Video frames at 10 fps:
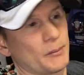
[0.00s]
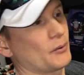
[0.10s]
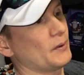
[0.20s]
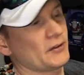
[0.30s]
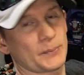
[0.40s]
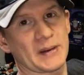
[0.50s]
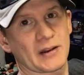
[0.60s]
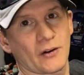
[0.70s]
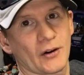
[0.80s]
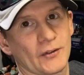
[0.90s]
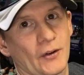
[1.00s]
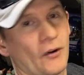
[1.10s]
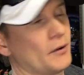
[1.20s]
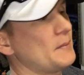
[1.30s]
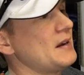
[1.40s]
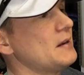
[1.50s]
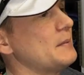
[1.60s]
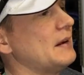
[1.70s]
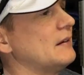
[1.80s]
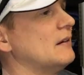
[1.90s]
but recipe cards aren't media
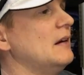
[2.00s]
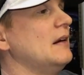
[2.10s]
mail.